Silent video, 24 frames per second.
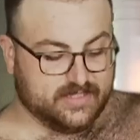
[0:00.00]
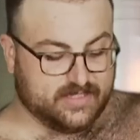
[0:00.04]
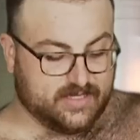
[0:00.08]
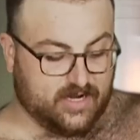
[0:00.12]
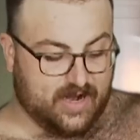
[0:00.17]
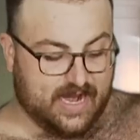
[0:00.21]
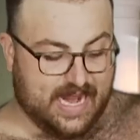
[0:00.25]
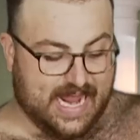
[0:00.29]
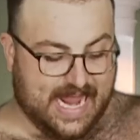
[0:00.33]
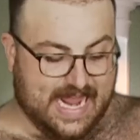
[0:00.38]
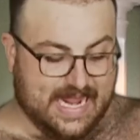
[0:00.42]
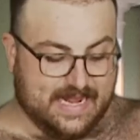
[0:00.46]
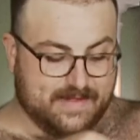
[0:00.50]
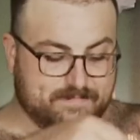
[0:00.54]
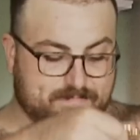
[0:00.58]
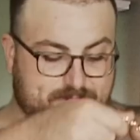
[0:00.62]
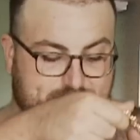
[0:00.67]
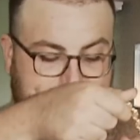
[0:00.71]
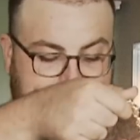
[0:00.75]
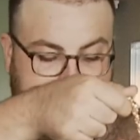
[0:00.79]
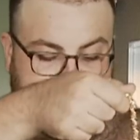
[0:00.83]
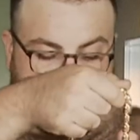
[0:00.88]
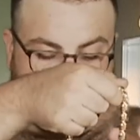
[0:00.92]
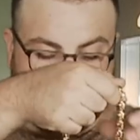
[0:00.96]
These are
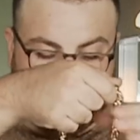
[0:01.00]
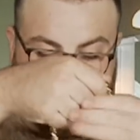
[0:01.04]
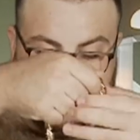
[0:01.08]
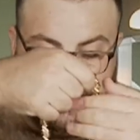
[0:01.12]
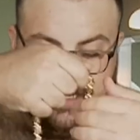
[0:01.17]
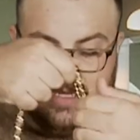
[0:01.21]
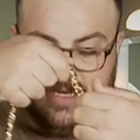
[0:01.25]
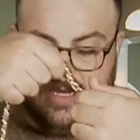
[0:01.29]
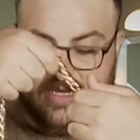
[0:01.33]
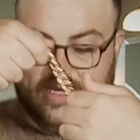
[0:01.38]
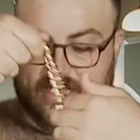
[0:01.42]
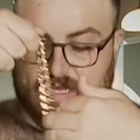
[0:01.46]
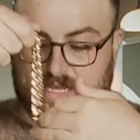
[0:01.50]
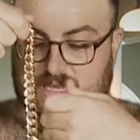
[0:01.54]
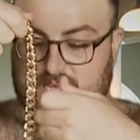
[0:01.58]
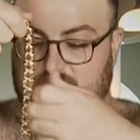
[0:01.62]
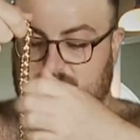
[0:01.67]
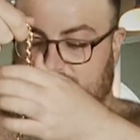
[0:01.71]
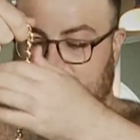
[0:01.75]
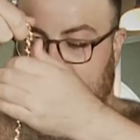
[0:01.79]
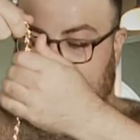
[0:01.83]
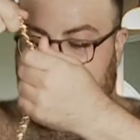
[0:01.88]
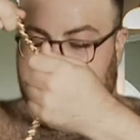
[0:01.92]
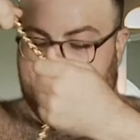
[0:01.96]
8-bit
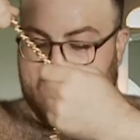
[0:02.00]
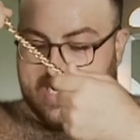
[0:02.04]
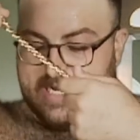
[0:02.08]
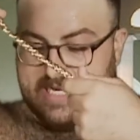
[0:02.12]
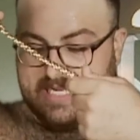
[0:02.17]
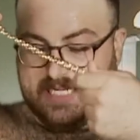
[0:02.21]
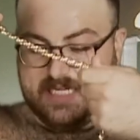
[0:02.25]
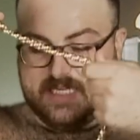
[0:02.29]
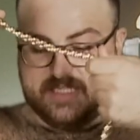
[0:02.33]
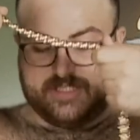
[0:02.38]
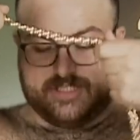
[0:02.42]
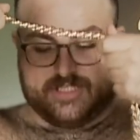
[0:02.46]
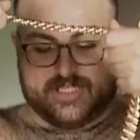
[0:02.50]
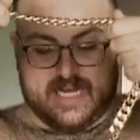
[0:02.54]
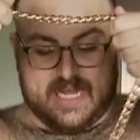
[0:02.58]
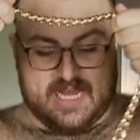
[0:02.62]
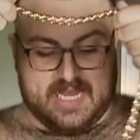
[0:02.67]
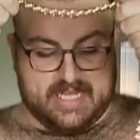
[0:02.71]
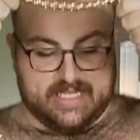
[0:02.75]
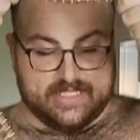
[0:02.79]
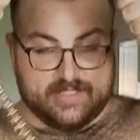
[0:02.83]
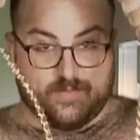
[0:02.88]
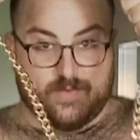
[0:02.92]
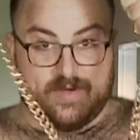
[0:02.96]
funny
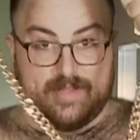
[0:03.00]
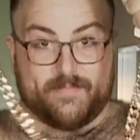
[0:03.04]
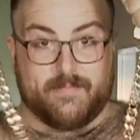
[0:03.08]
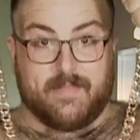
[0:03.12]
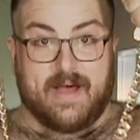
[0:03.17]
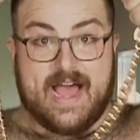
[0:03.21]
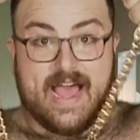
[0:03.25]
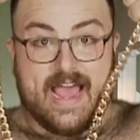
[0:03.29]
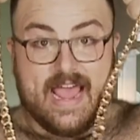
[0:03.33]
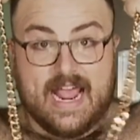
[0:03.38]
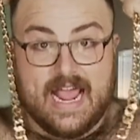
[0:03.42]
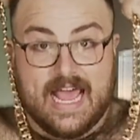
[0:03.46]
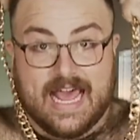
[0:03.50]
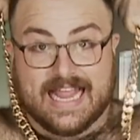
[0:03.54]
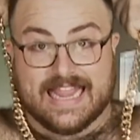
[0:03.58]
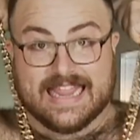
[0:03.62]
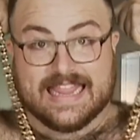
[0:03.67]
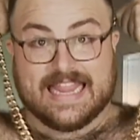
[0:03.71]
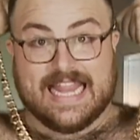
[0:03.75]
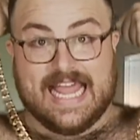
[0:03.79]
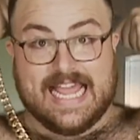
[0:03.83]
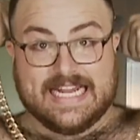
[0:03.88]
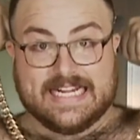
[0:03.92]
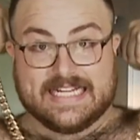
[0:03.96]
chains with my
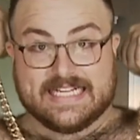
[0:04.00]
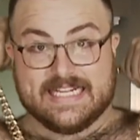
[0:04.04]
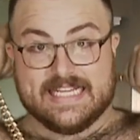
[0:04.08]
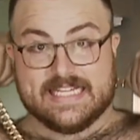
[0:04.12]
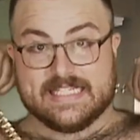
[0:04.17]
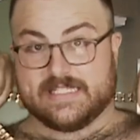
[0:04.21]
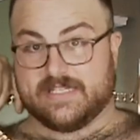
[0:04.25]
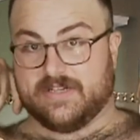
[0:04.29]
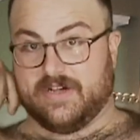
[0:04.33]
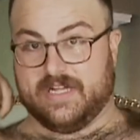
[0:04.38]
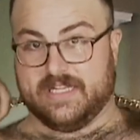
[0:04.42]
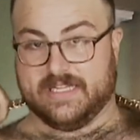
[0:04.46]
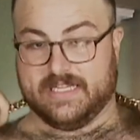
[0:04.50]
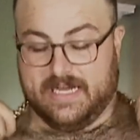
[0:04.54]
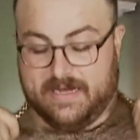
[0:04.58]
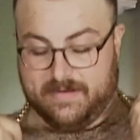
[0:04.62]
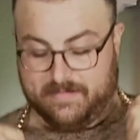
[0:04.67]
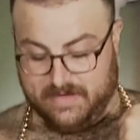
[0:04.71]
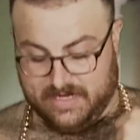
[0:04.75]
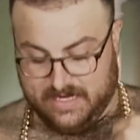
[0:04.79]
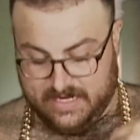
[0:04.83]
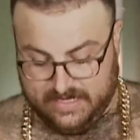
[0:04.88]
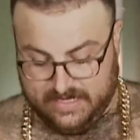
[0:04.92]
likeness on them.